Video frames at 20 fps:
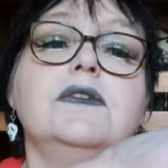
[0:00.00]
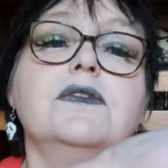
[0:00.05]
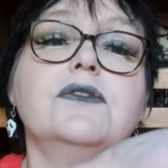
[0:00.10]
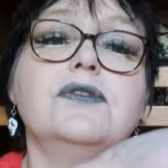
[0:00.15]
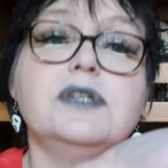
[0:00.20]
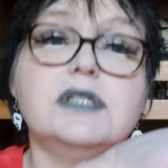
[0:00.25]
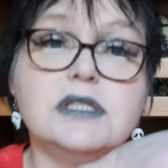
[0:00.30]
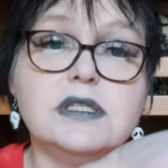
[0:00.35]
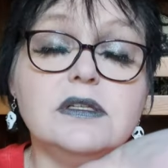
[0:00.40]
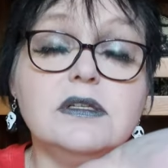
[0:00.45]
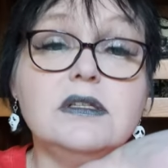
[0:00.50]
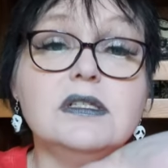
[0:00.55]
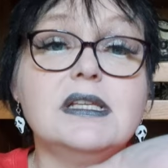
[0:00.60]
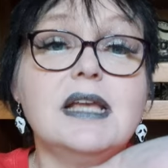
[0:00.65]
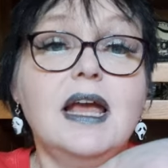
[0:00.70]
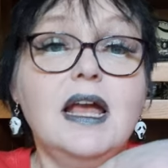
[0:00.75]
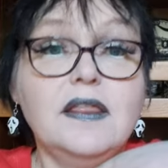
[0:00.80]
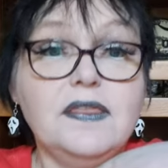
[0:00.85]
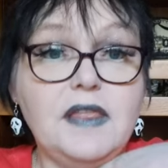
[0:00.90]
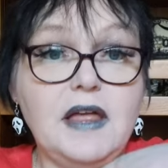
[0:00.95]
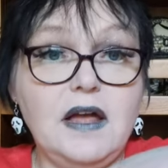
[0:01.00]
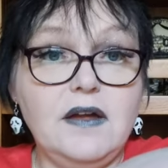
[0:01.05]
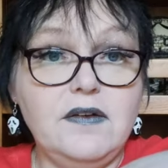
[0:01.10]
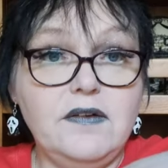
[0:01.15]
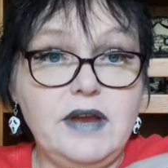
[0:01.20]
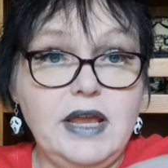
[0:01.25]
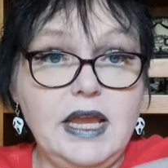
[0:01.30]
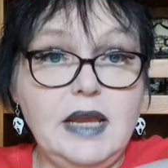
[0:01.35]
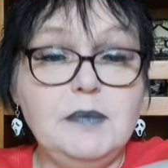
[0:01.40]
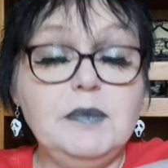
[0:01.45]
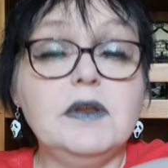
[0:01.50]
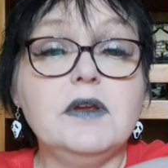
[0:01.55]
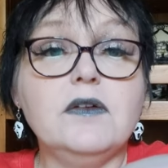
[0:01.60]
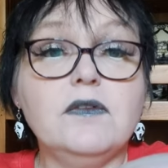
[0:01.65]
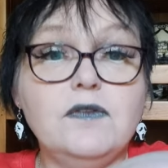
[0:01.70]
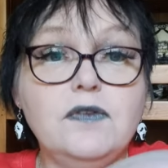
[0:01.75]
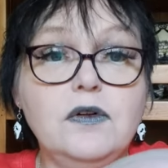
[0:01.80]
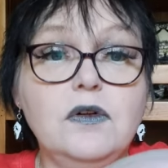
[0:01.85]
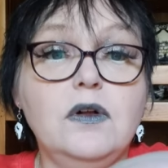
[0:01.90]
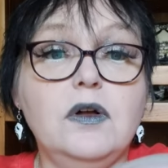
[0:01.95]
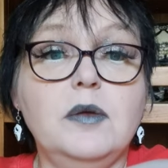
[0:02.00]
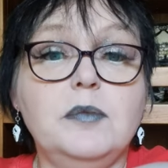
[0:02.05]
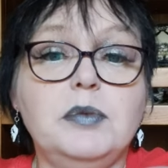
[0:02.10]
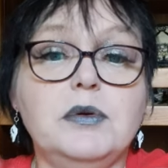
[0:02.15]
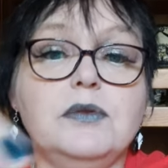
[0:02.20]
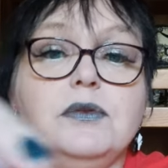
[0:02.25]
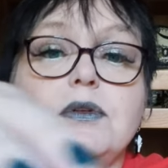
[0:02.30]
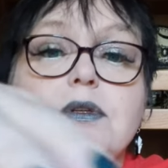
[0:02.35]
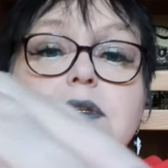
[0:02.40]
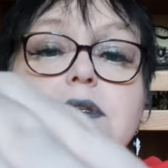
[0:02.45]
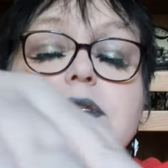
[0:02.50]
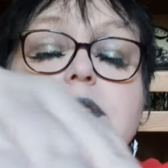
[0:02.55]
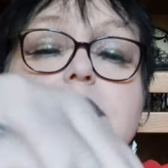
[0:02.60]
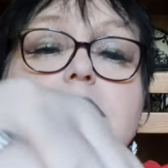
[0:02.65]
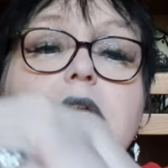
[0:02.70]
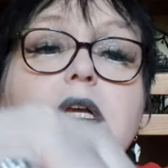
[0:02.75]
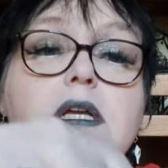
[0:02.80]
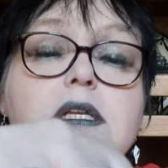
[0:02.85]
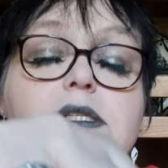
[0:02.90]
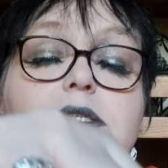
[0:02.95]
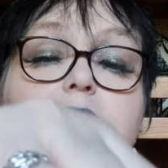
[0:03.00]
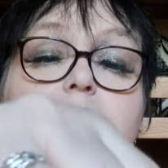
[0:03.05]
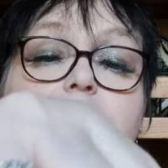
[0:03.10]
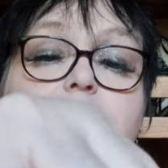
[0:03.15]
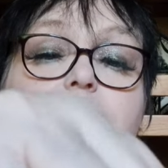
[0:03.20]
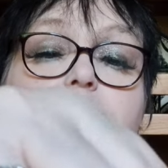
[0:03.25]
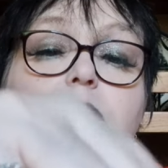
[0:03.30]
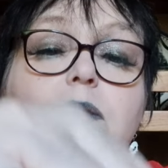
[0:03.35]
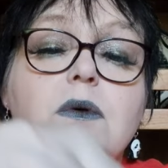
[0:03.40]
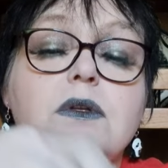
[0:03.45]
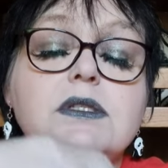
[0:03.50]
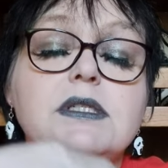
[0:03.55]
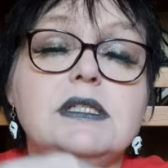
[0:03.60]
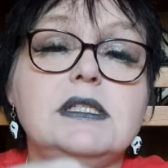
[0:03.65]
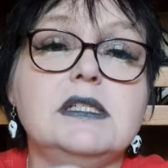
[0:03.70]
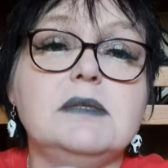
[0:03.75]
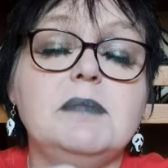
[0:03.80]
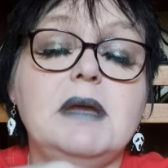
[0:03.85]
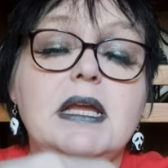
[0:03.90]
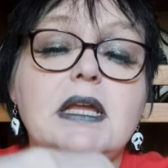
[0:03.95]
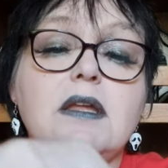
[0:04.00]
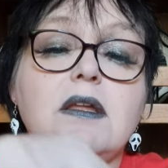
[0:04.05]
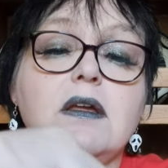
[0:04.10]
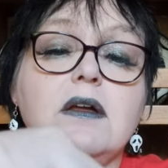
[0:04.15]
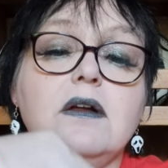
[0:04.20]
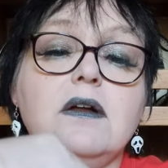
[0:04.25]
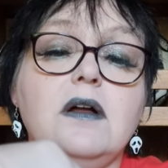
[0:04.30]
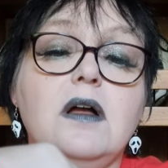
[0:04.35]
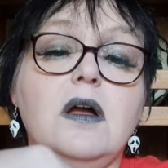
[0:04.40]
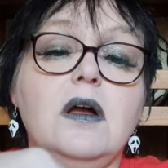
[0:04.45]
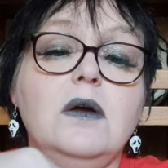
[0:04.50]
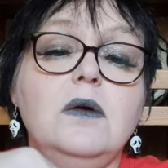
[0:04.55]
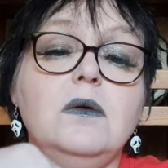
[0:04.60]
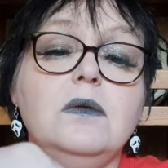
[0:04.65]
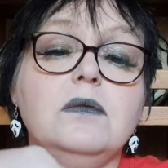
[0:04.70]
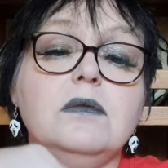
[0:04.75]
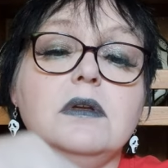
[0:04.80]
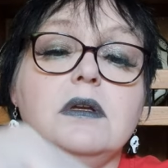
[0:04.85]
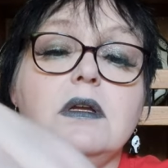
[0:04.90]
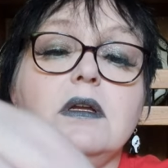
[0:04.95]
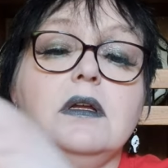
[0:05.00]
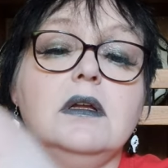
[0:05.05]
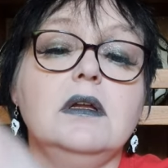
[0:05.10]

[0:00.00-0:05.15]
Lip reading: of crystals that are aimed for abundance. So if you're wanting to make your own